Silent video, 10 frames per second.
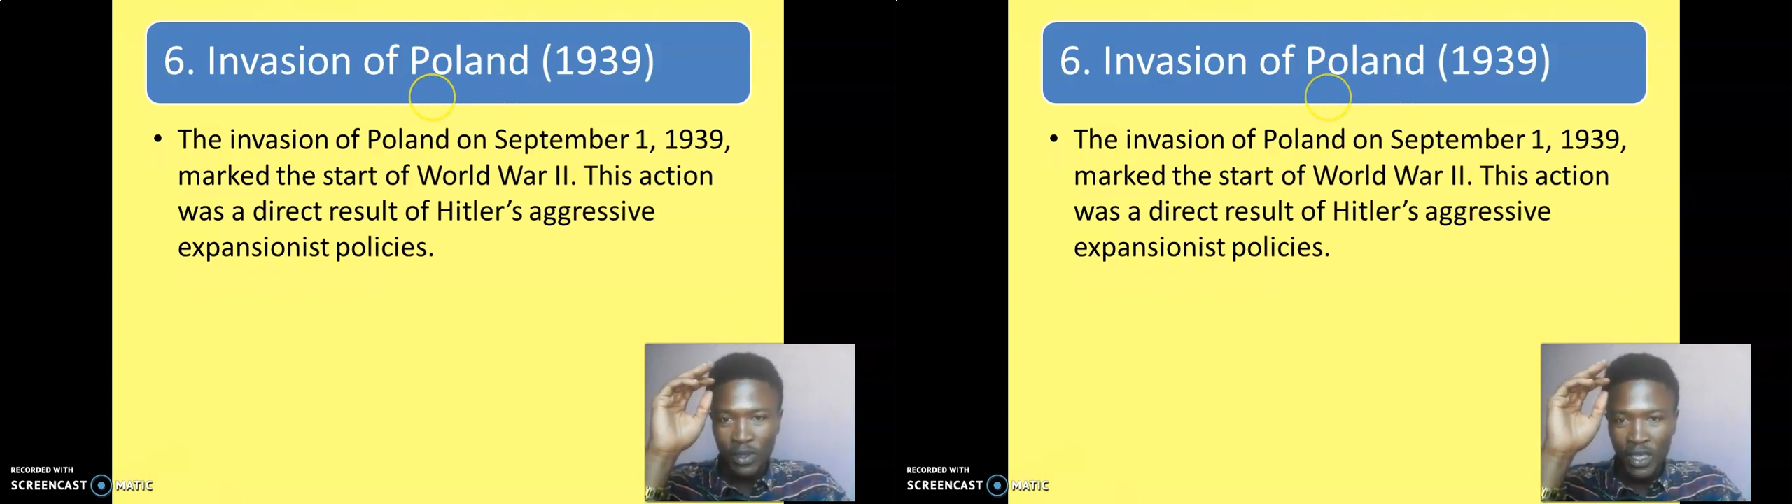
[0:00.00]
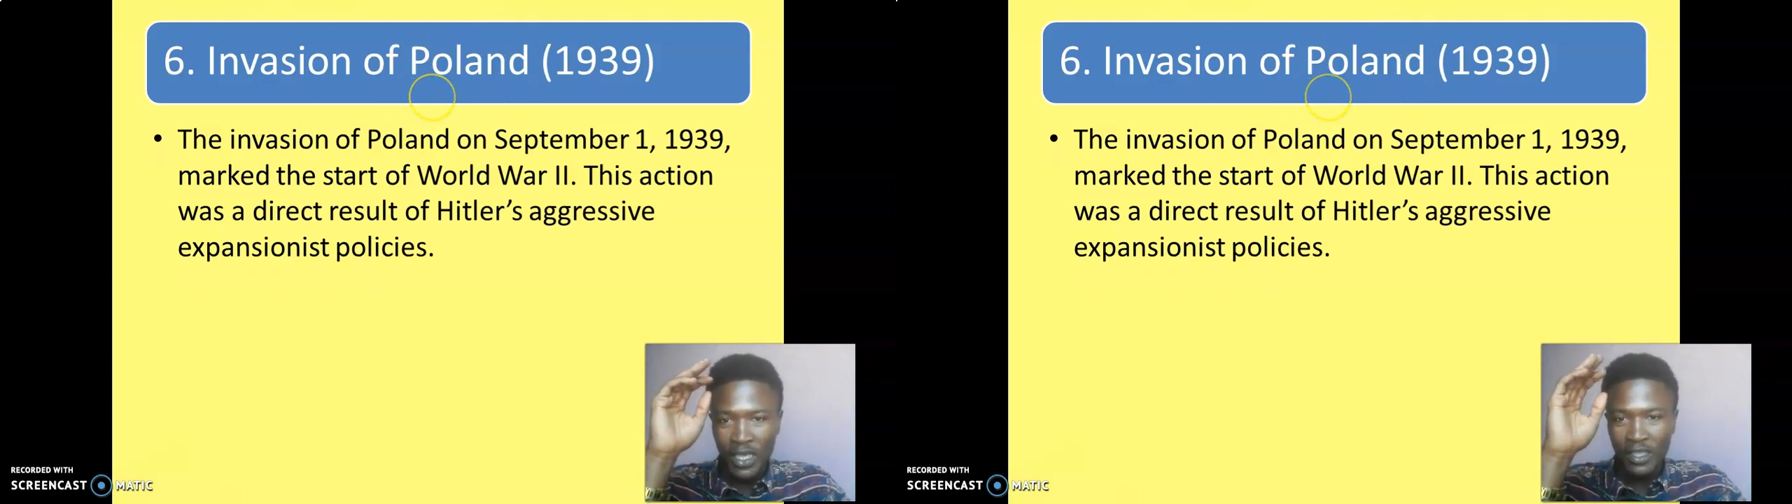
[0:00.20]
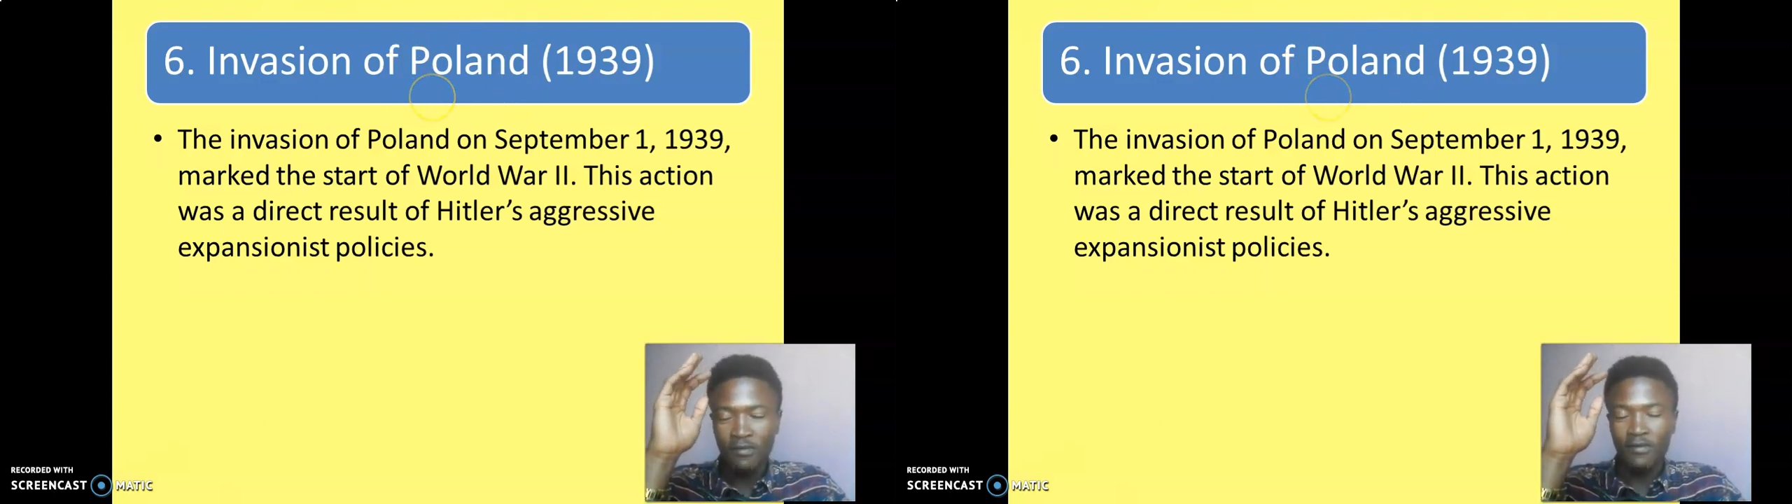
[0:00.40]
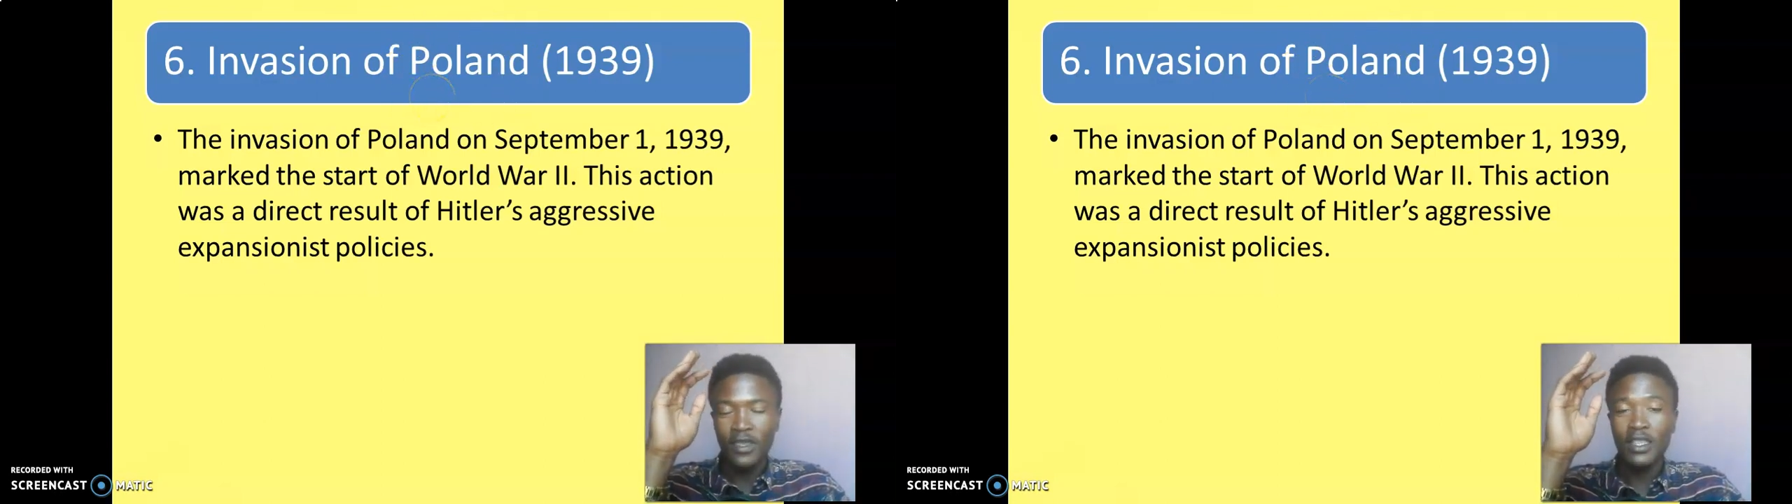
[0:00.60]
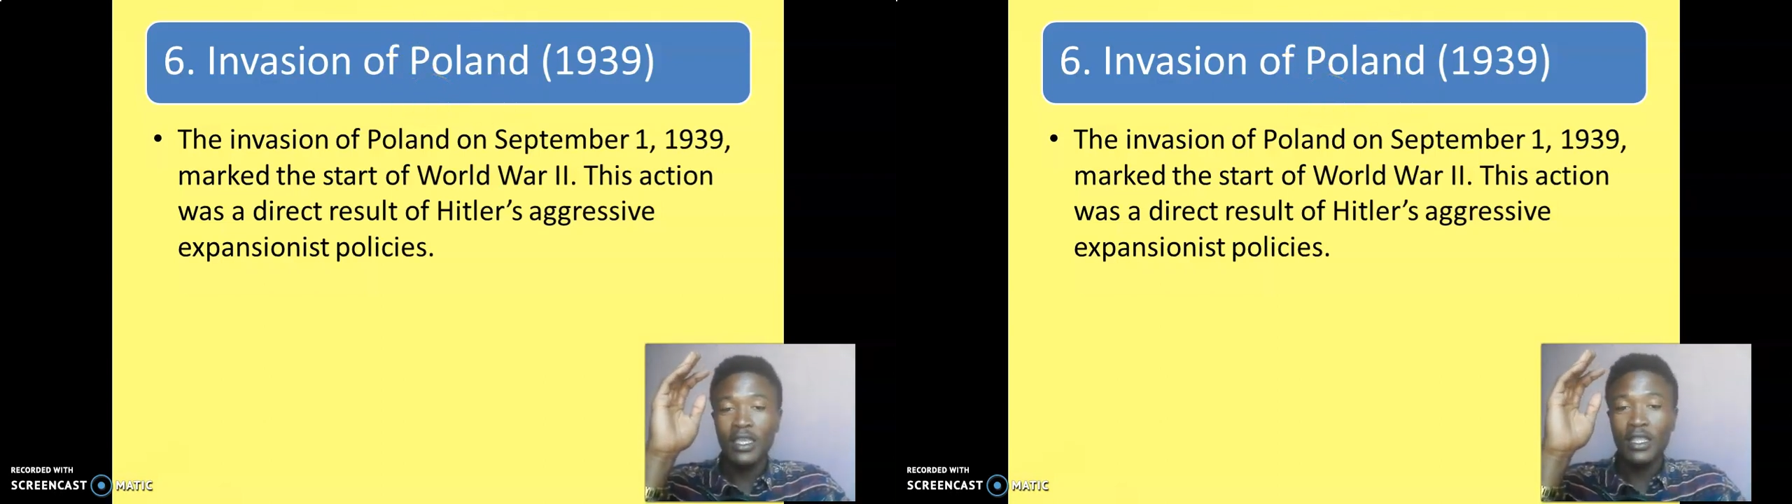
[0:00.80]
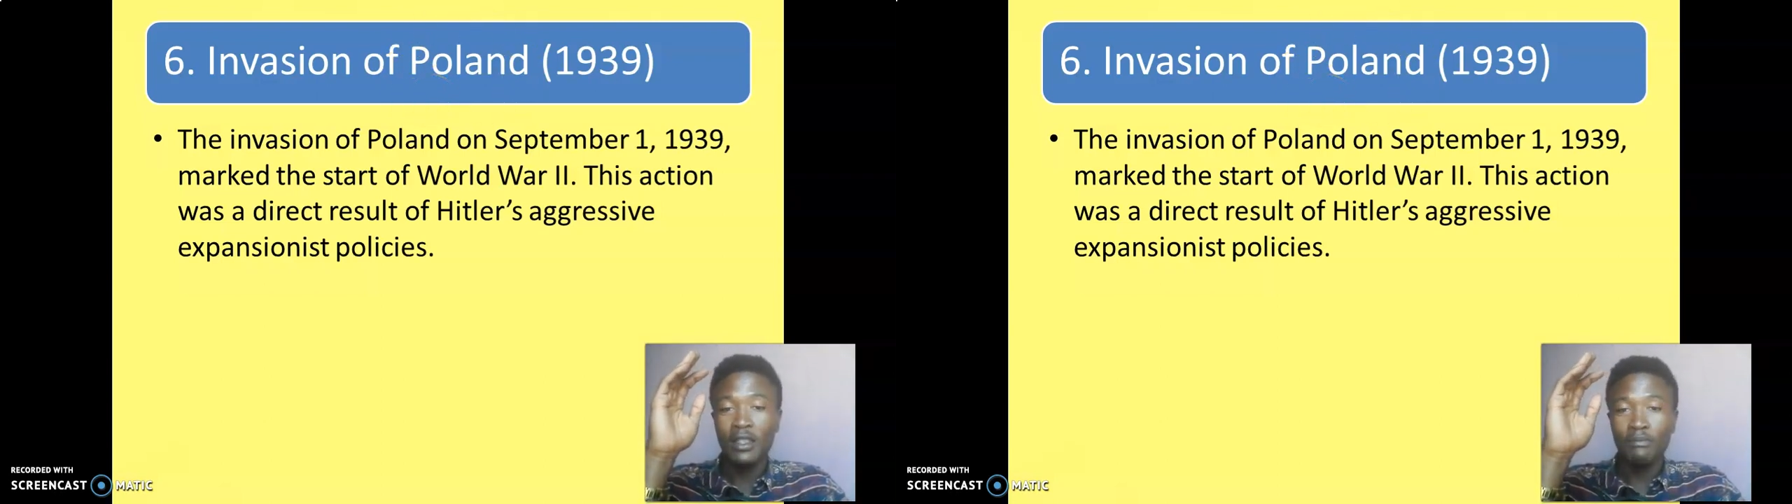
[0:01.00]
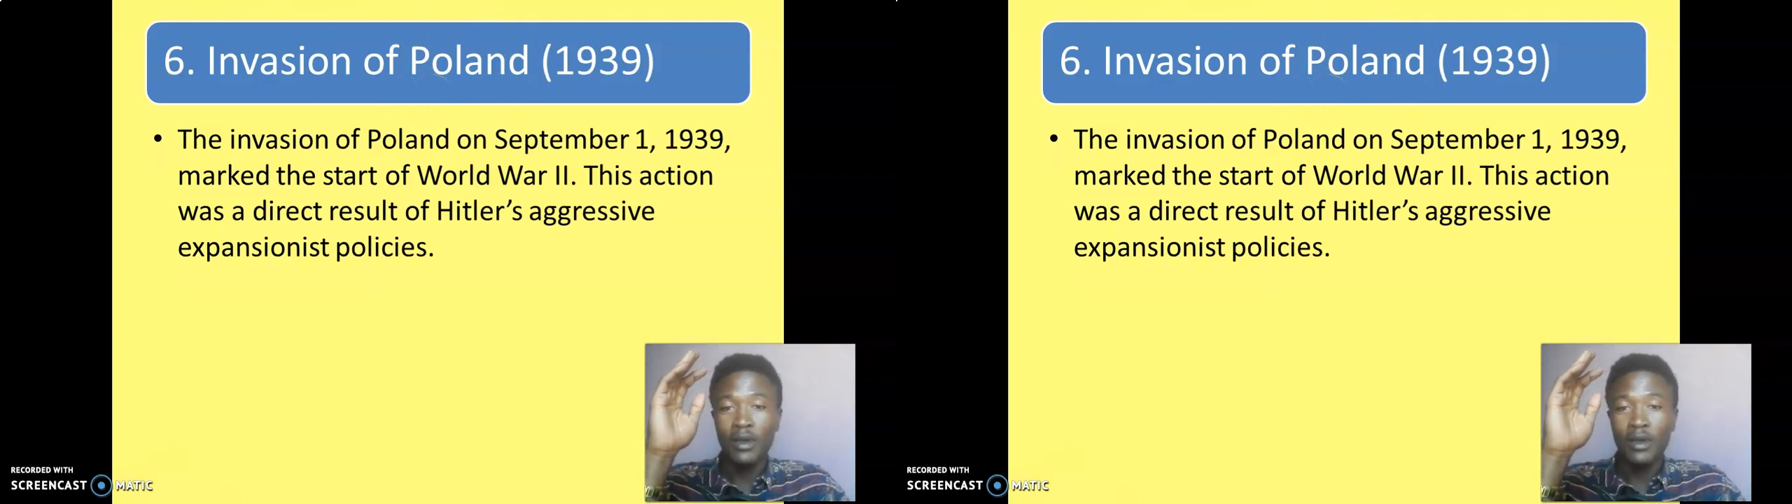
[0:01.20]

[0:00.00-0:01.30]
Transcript: be invaded